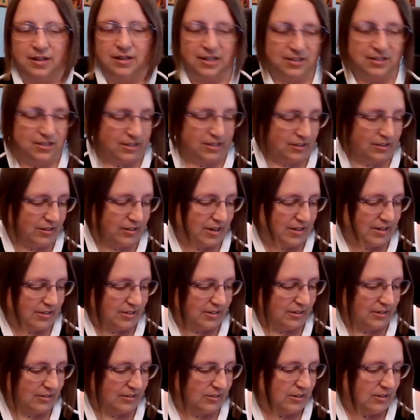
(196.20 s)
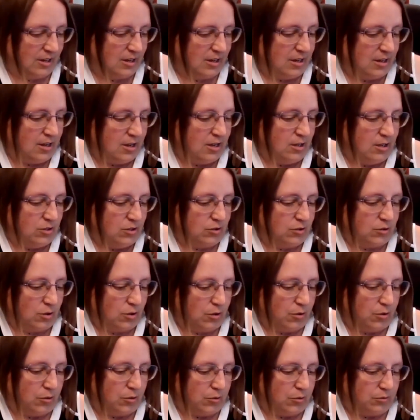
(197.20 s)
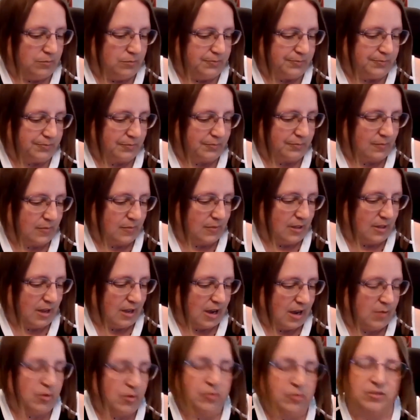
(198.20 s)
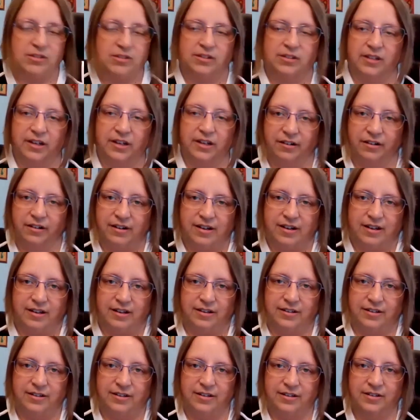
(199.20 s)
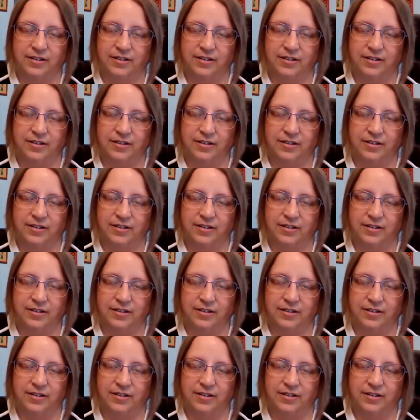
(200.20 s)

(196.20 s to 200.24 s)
insta classics. So I'm always leery.